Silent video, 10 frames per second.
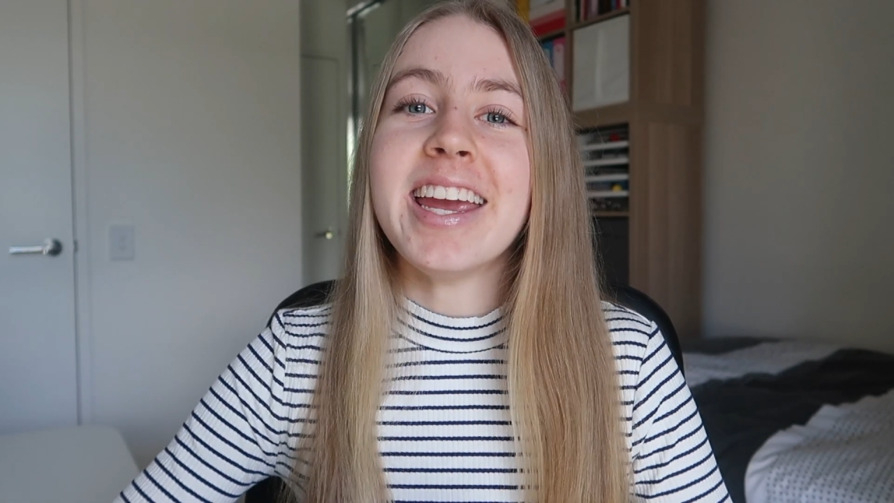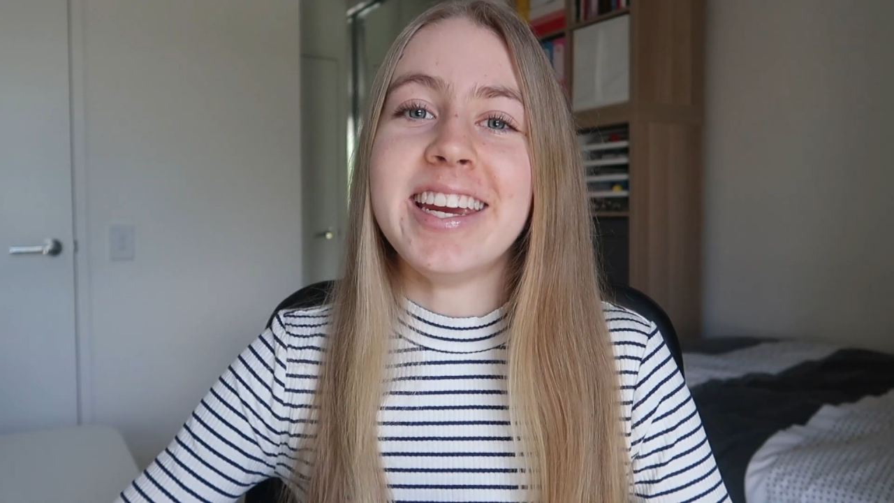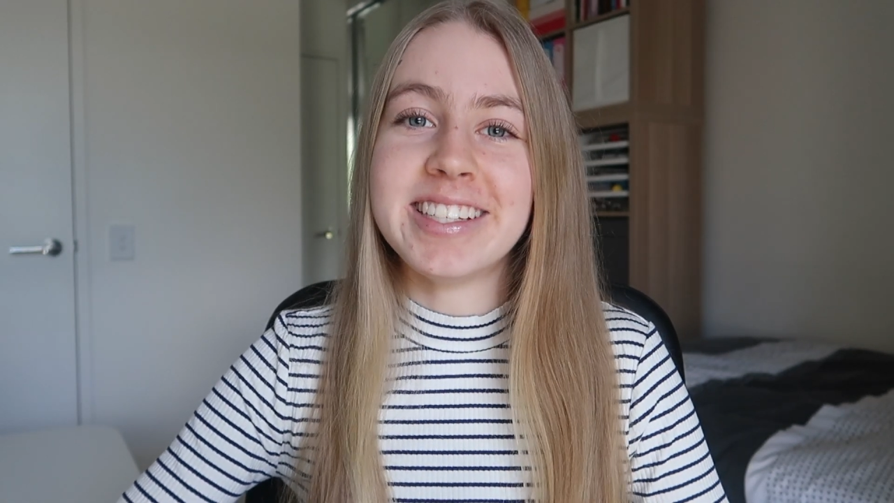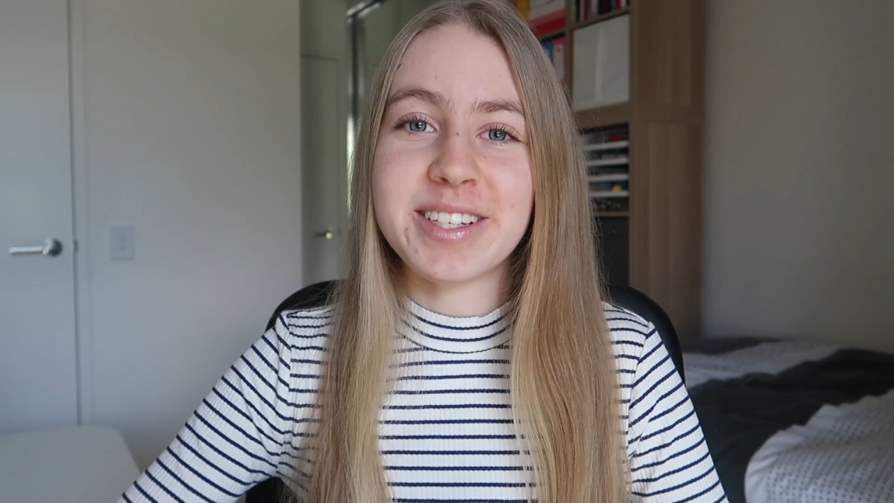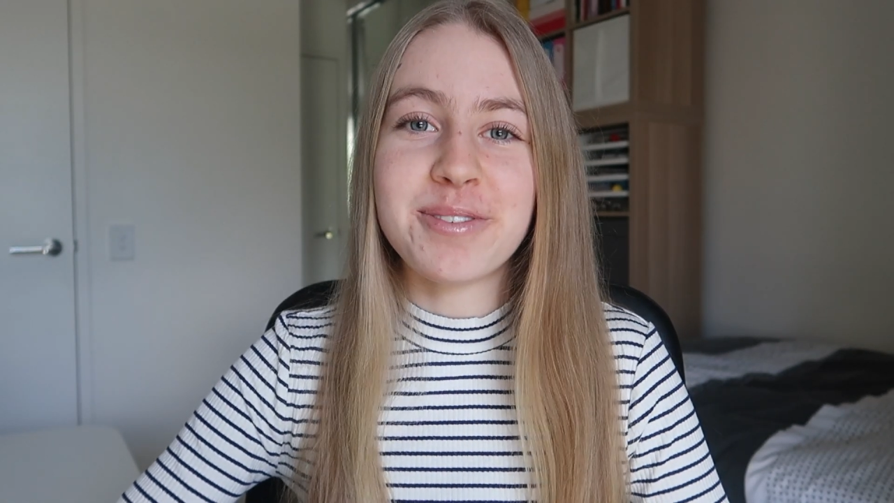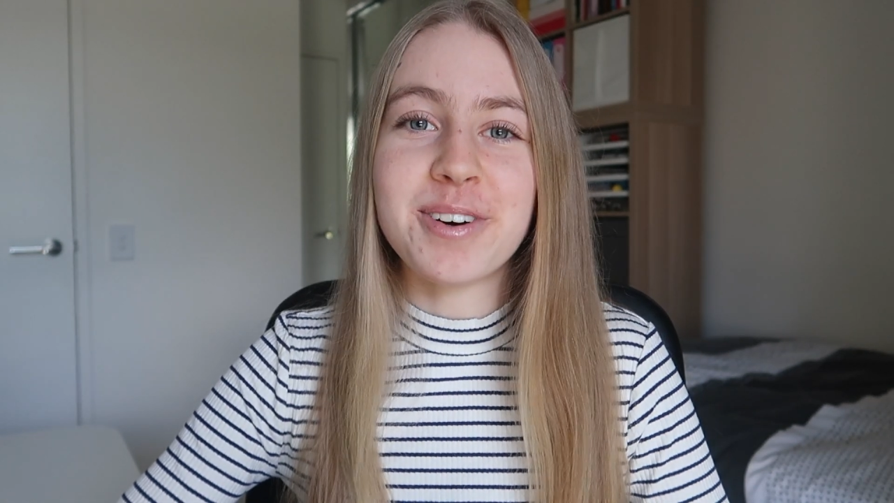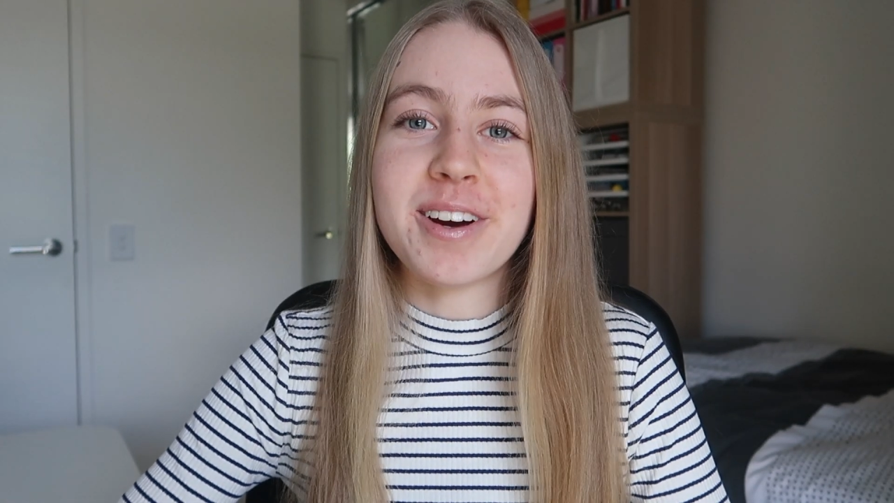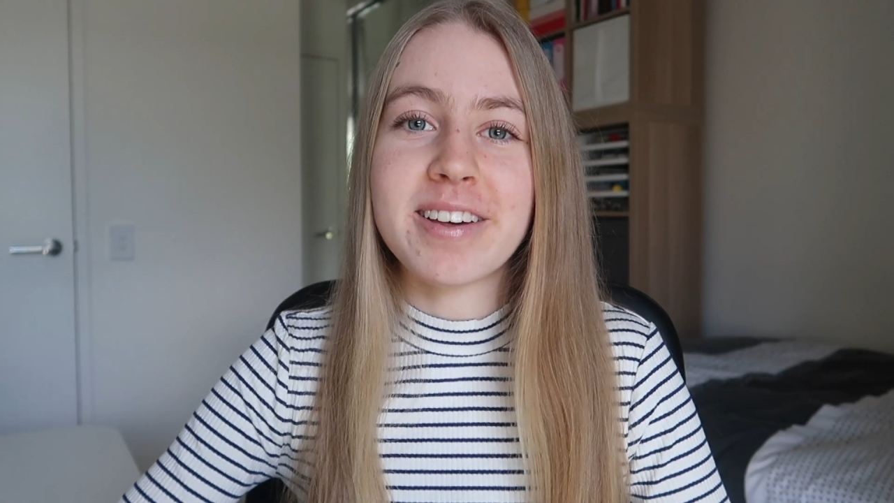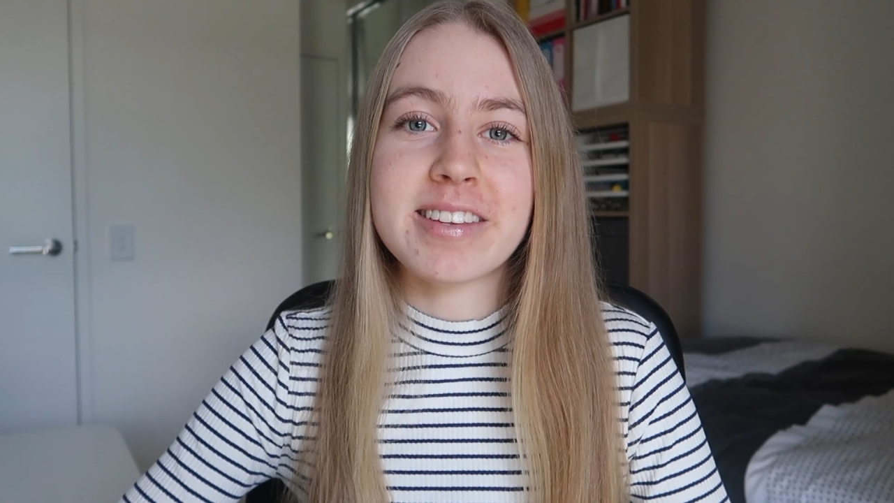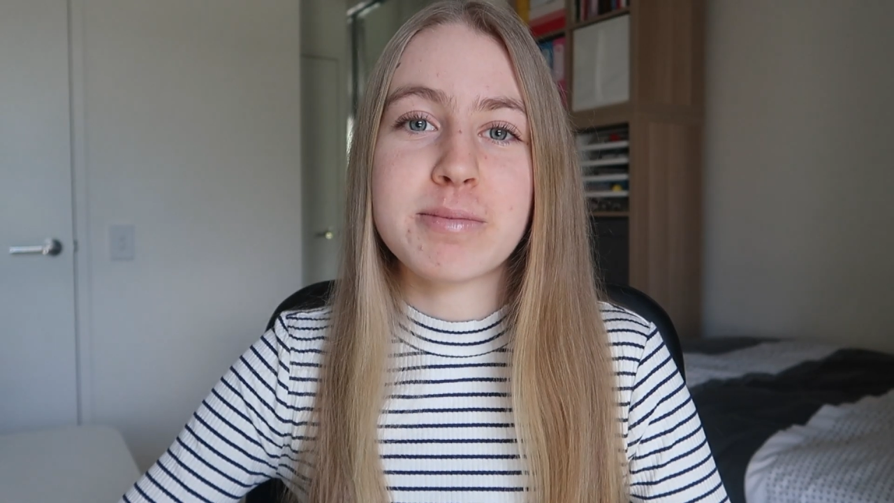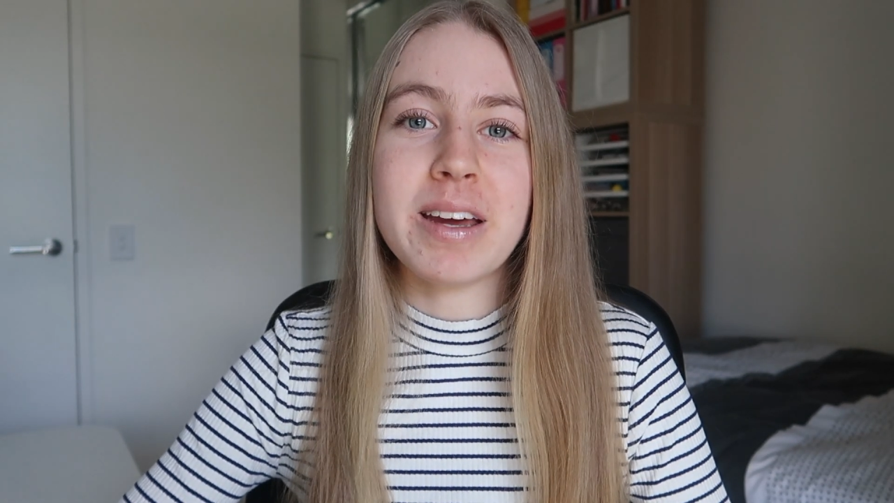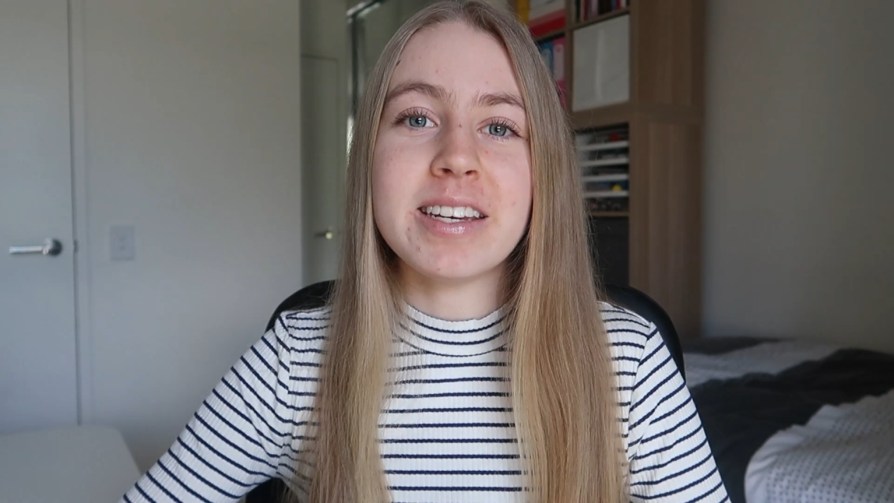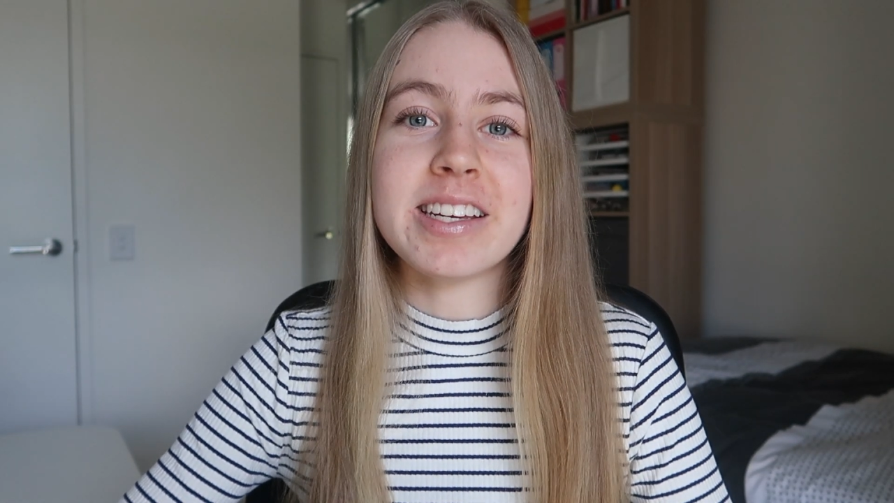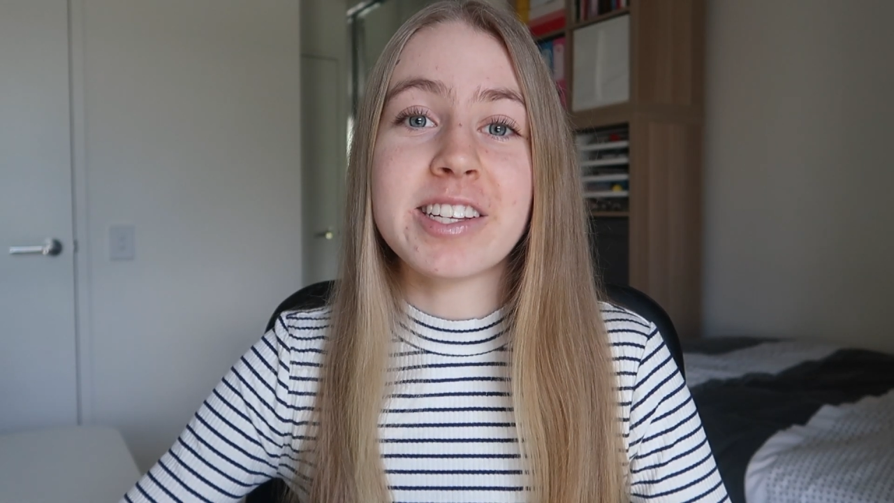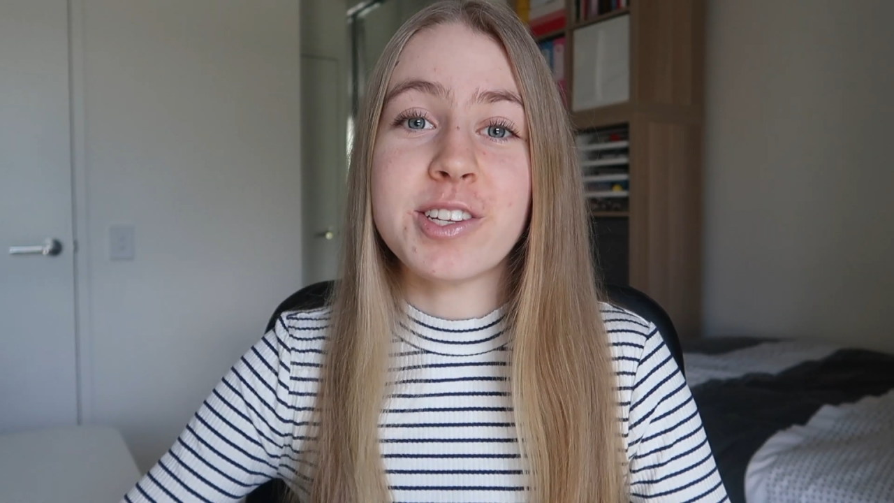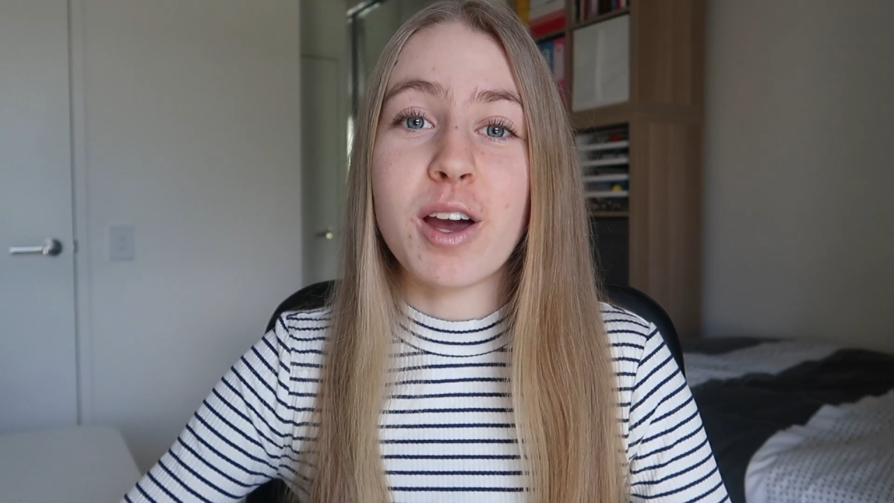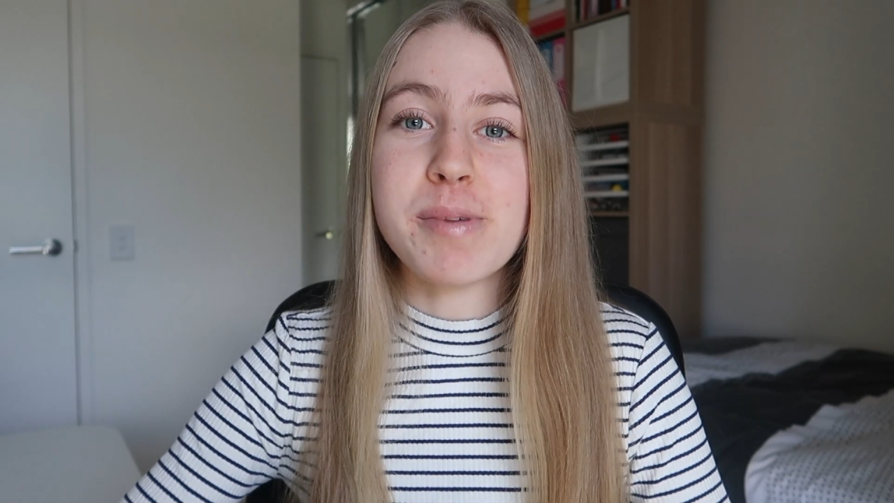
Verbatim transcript: is it worth spending so